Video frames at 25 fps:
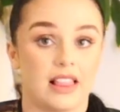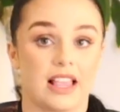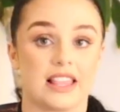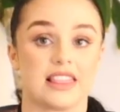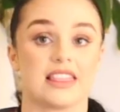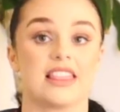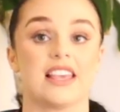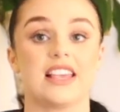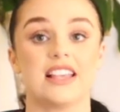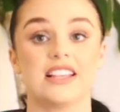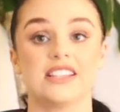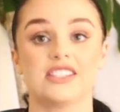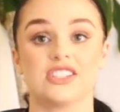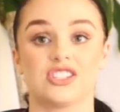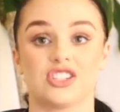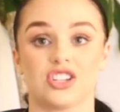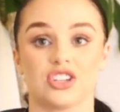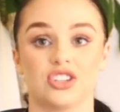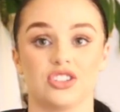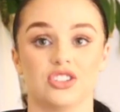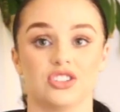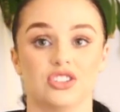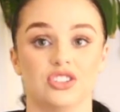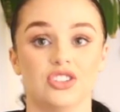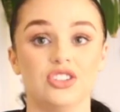Like, these
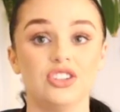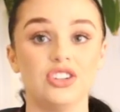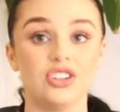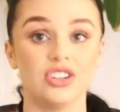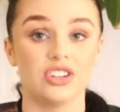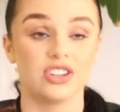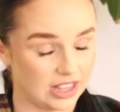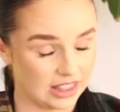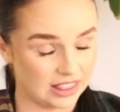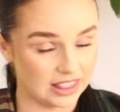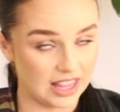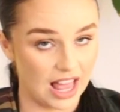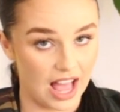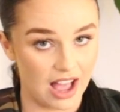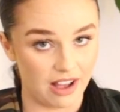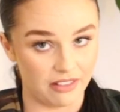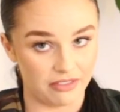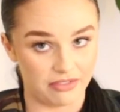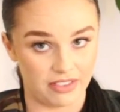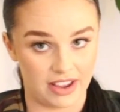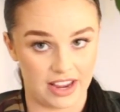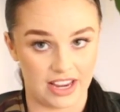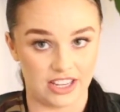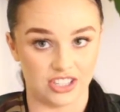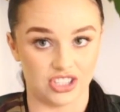two
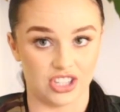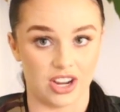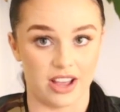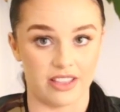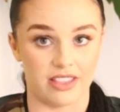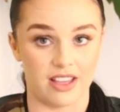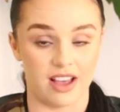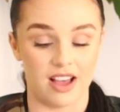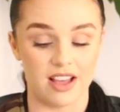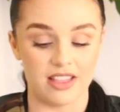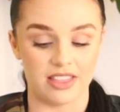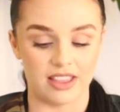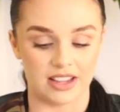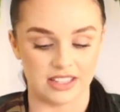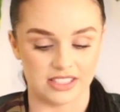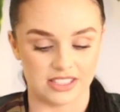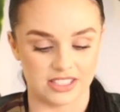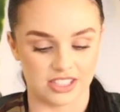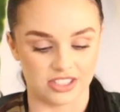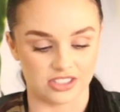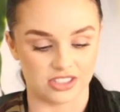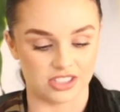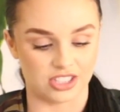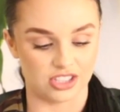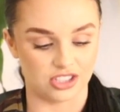love each other, they
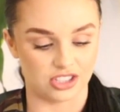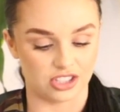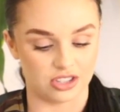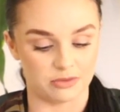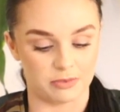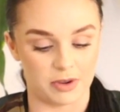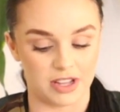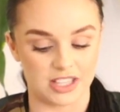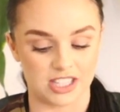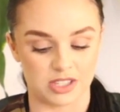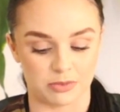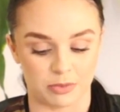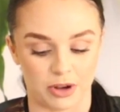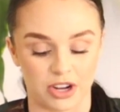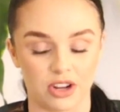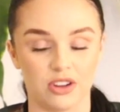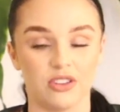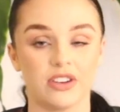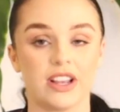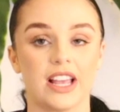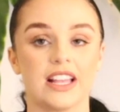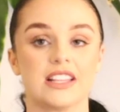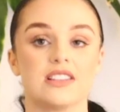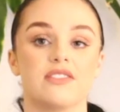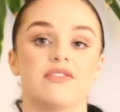seriously do, but Sprinkle
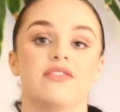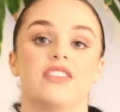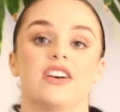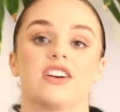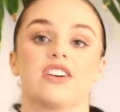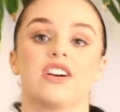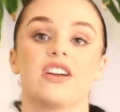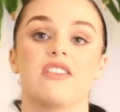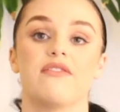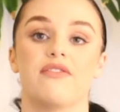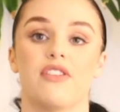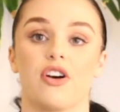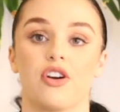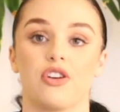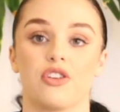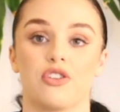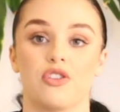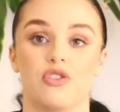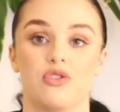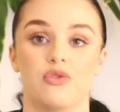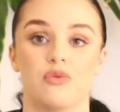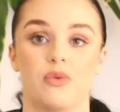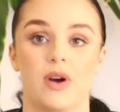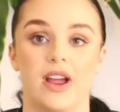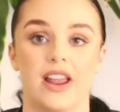gets very
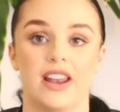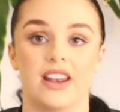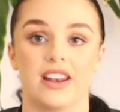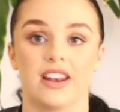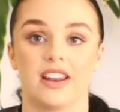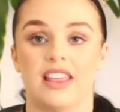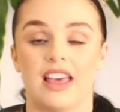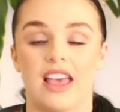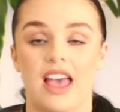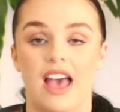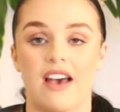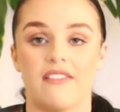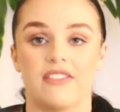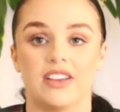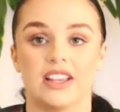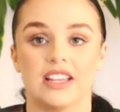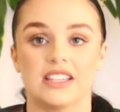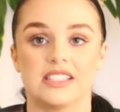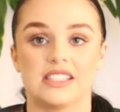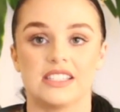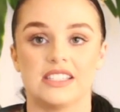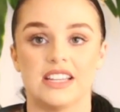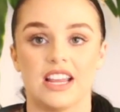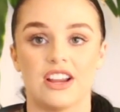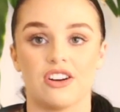vocal when they're having a
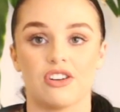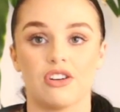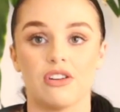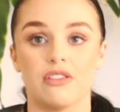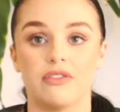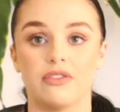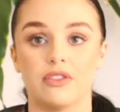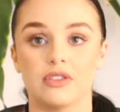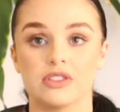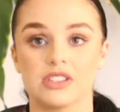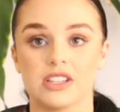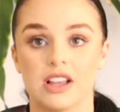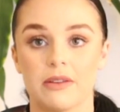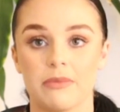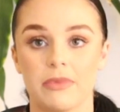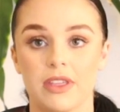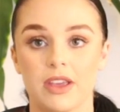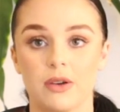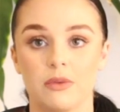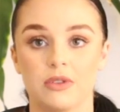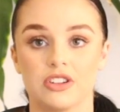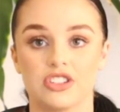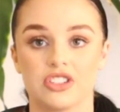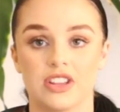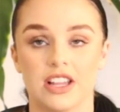stare off or
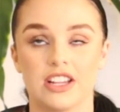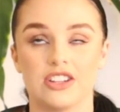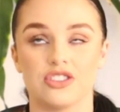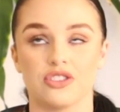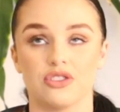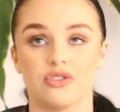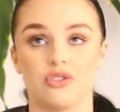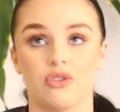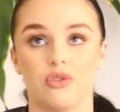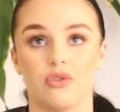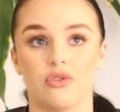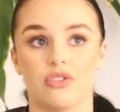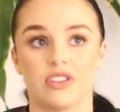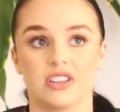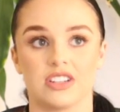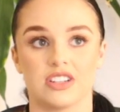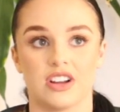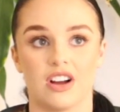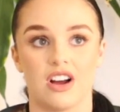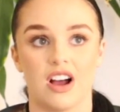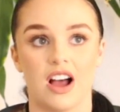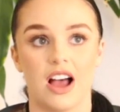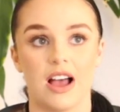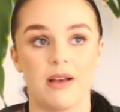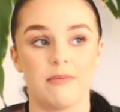something, which they do all the
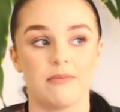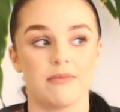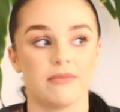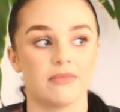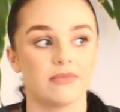time.